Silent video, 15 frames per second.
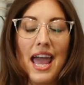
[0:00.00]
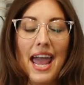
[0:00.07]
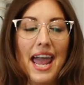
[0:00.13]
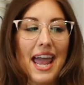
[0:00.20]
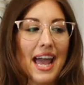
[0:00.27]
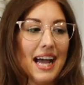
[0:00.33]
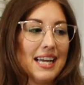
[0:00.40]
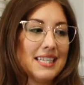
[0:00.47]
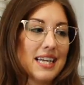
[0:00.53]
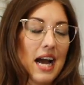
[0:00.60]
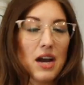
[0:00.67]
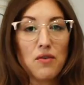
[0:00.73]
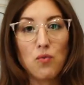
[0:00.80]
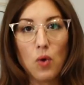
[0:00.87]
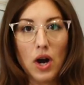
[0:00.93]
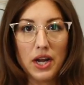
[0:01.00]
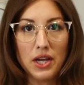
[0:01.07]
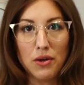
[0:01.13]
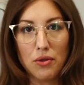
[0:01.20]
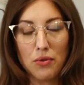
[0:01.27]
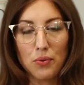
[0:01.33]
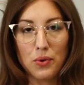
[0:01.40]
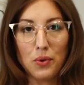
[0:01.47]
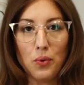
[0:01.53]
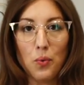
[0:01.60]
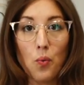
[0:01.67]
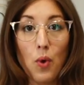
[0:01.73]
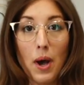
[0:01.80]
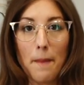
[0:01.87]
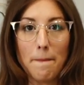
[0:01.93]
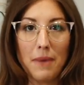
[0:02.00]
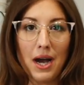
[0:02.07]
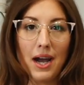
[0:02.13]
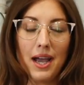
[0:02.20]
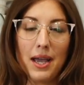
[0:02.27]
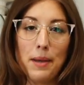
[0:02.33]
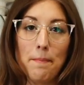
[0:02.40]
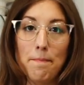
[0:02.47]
and kind of walk you through what my